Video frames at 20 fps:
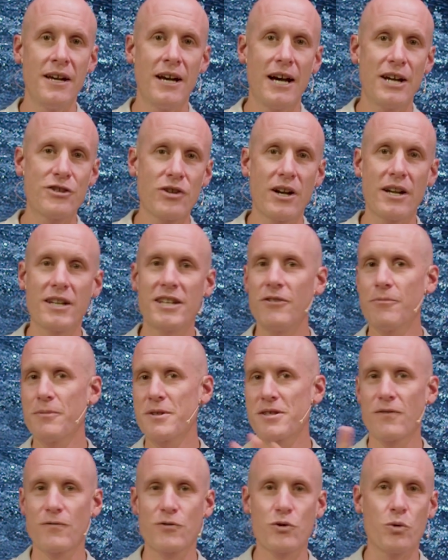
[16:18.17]
I try to give
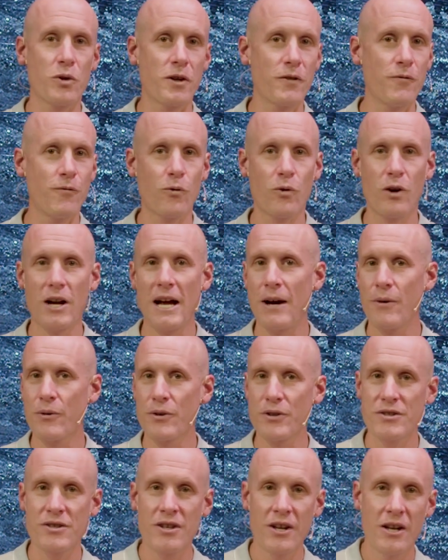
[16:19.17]
myself 24
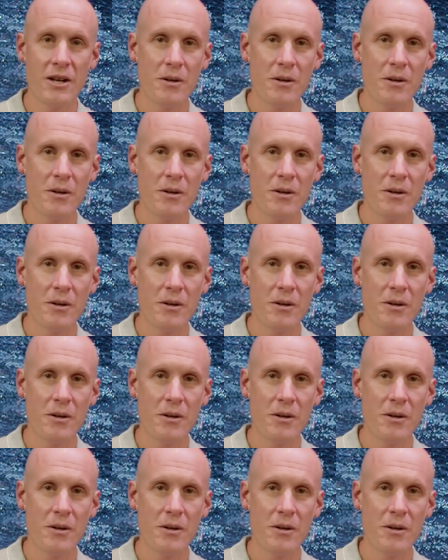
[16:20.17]
hours